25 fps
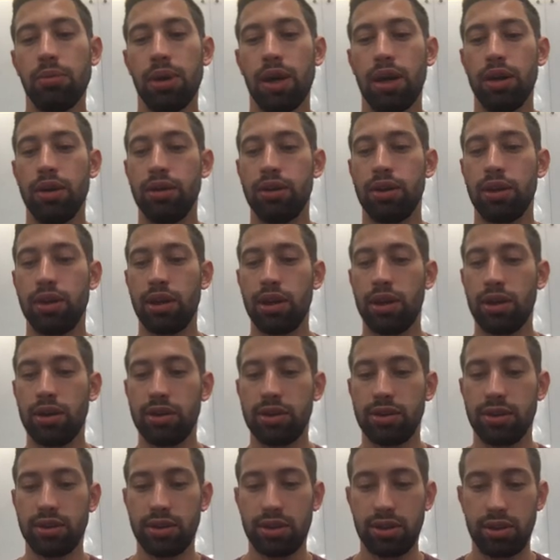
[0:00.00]
and here
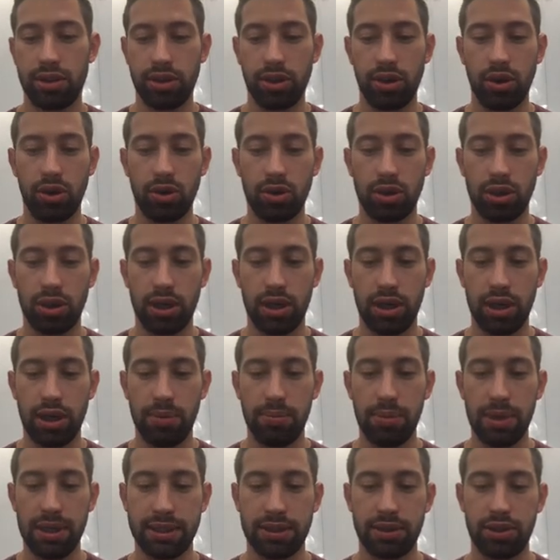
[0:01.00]
is your uh,
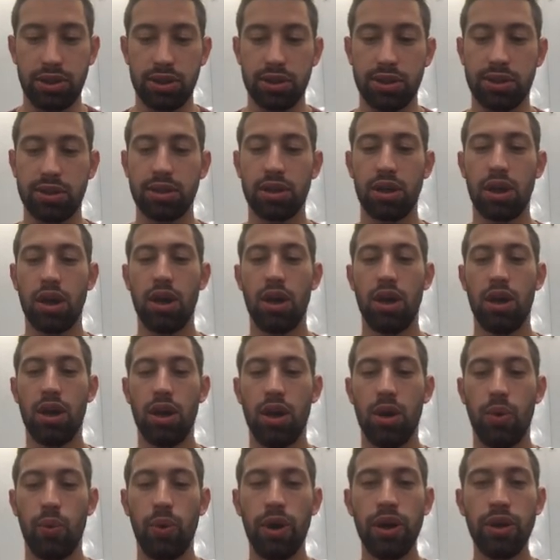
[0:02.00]
messages.
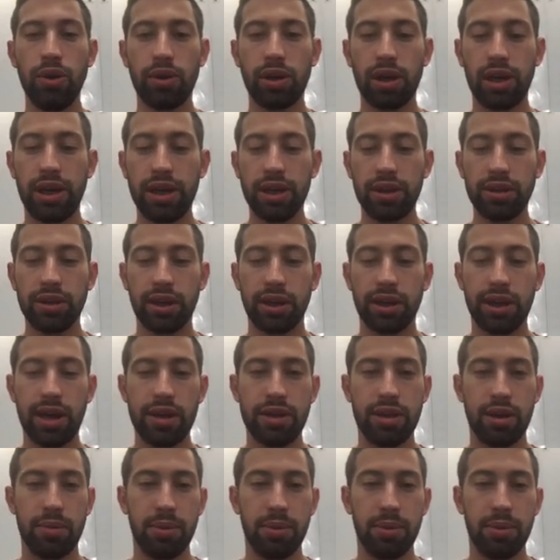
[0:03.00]
When you click the get the